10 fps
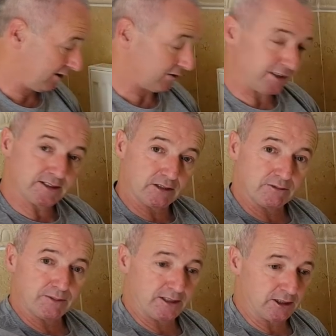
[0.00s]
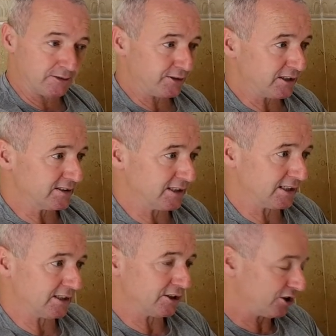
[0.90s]
Right, so I don't know if you can see
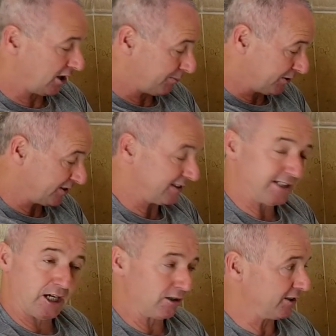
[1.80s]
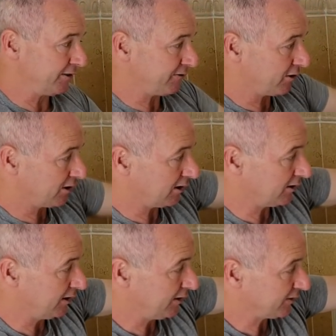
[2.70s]
it in the shop, but there's a towel on the floor.
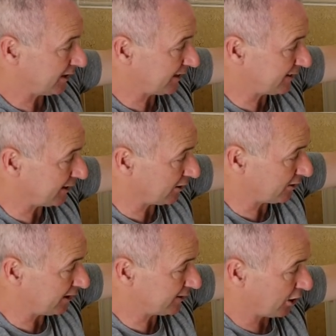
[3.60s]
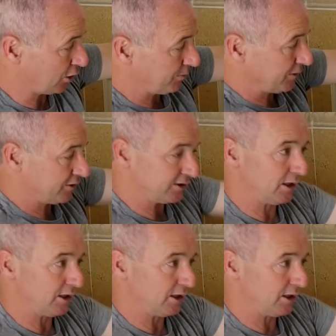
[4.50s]
So that's it, look, it's open, there's